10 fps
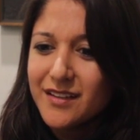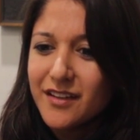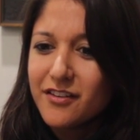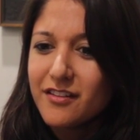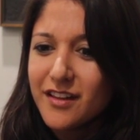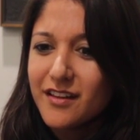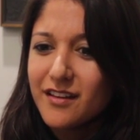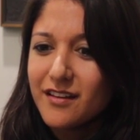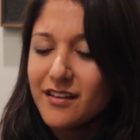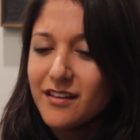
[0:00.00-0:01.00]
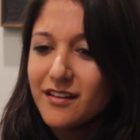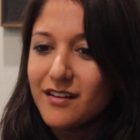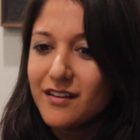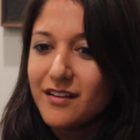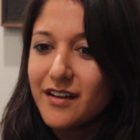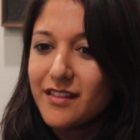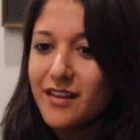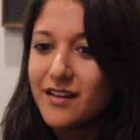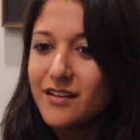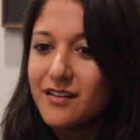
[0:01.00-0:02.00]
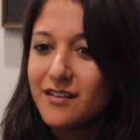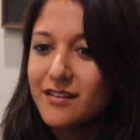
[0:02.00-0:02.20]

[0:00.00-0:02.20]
The other thing I think